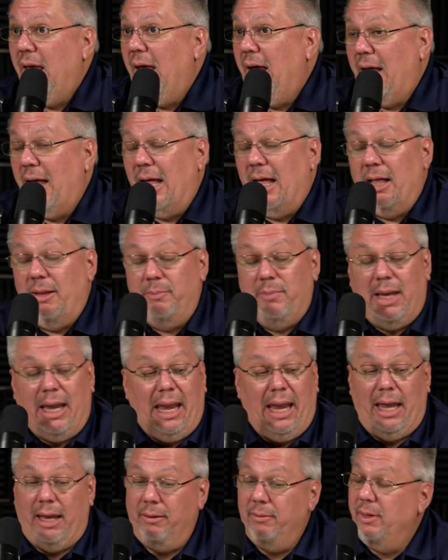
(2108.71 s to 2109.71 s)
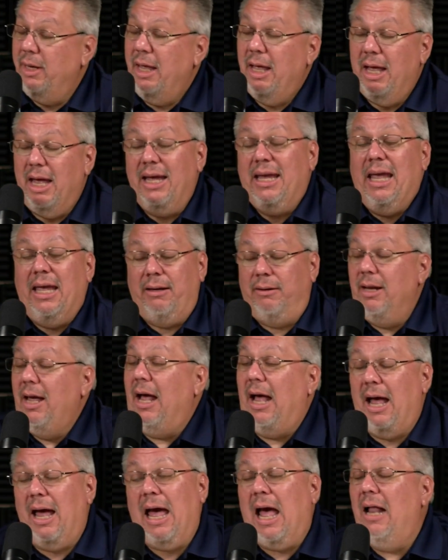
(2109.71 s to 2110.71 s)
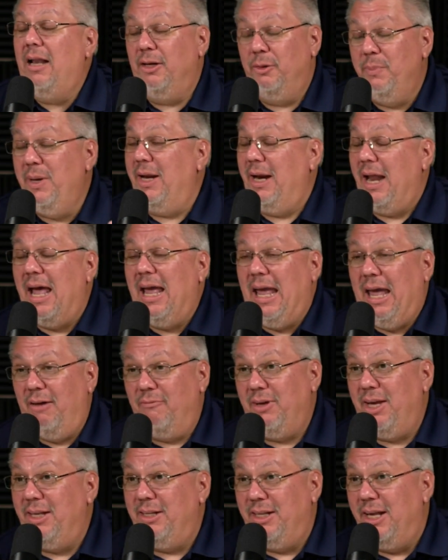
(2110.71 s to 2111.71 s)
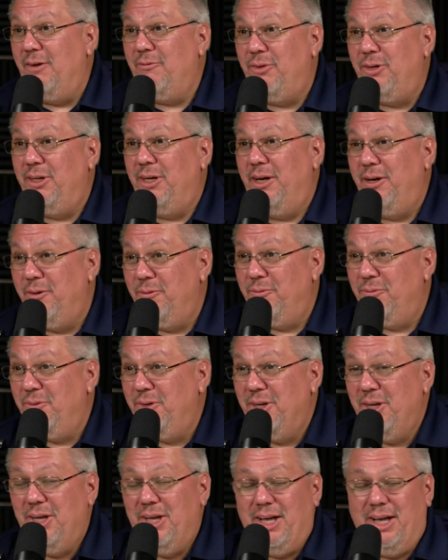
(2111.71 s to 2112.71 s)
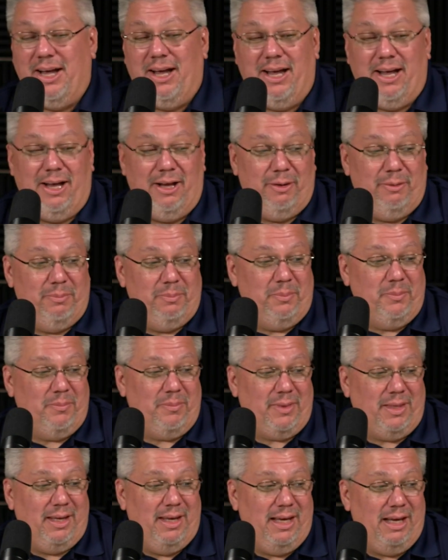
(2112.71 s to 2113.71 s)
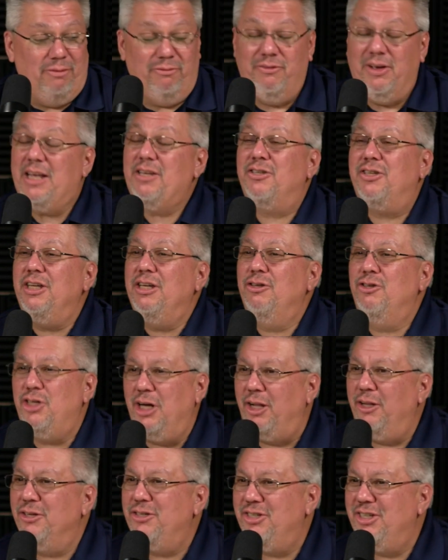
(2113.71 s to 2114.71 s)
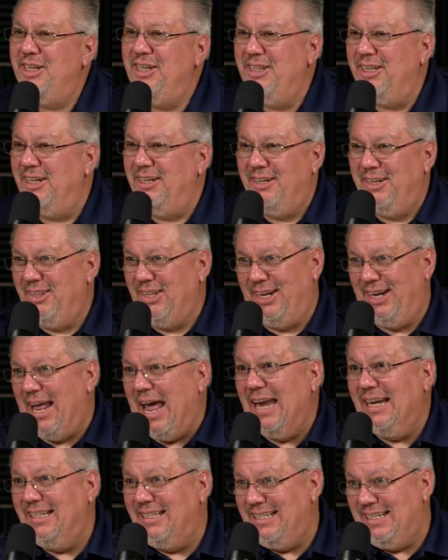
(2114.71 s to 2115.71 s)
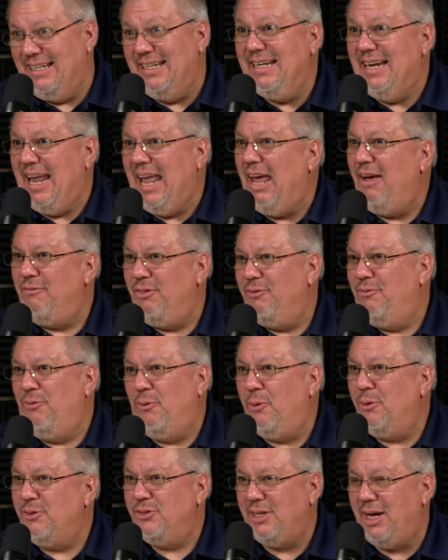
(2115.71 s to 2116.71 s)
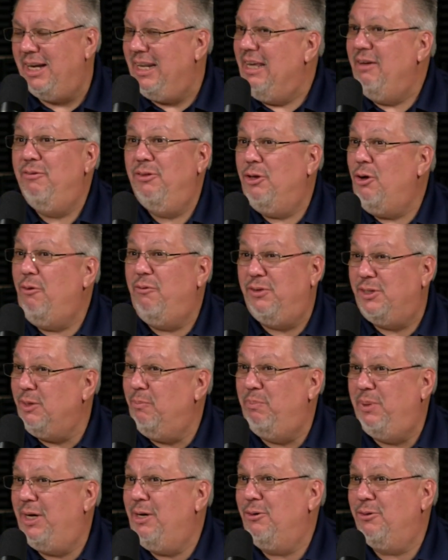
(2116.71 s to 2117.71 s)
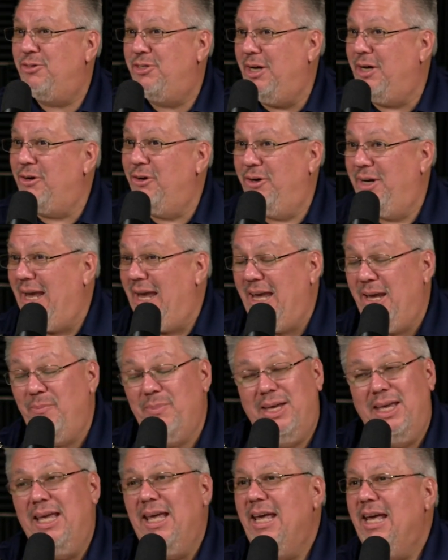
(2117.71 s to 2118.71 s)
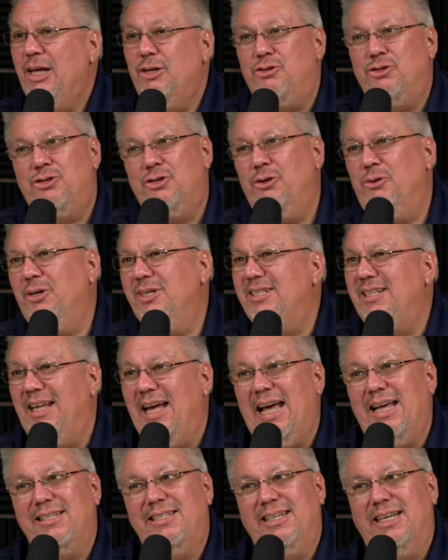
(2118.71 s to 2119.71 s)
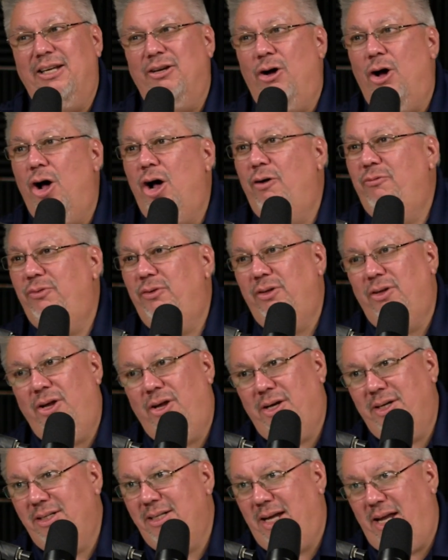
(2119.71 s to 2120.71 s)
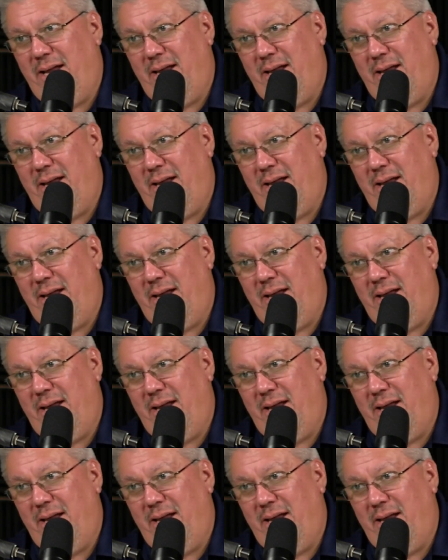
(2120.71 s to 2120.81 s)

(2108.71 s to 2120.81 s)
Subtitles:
And again, I'll admit I have a level of investing jealousy that I didn't have the foresight. Even though if it's a bigger sucker game, it sure is lasting an awful long time.